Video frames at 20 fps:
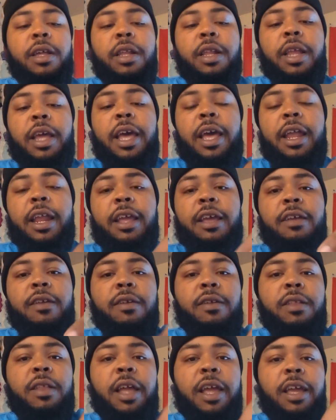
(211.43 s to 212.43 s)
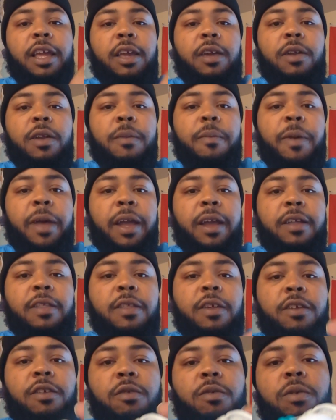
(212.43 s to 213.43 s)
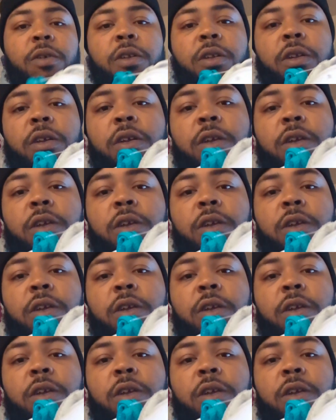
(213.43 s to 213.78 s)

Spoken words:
They had Nike on the back of this one.